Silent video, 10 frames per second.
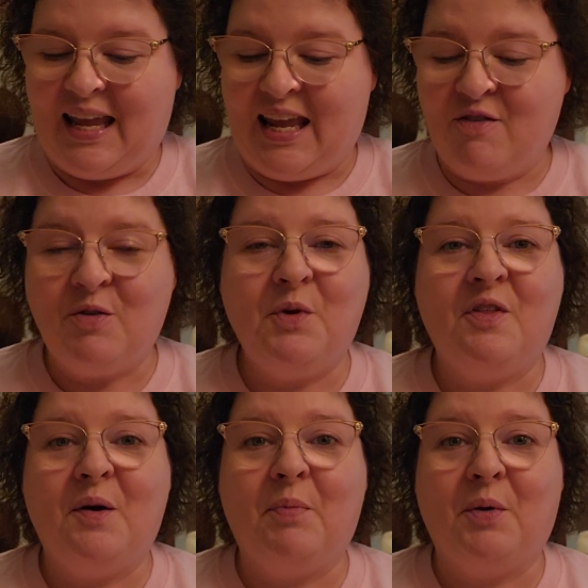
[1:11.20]
Even with
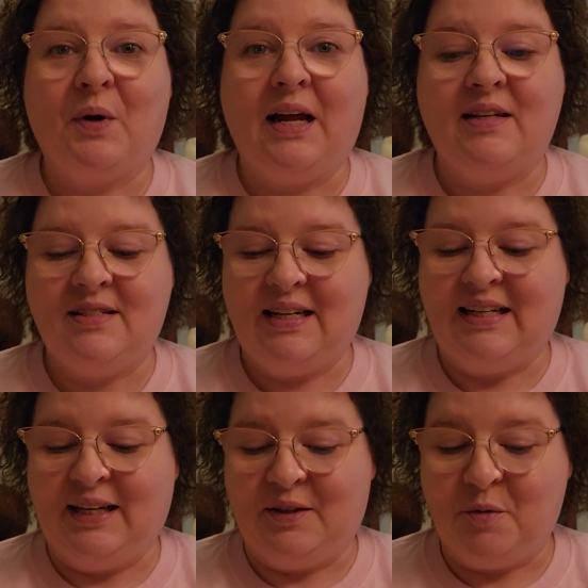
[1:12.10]
their parades
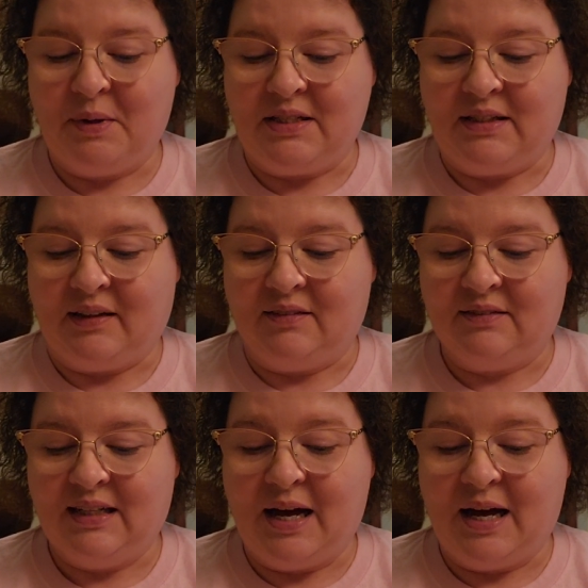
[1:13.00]
and yellow bunting,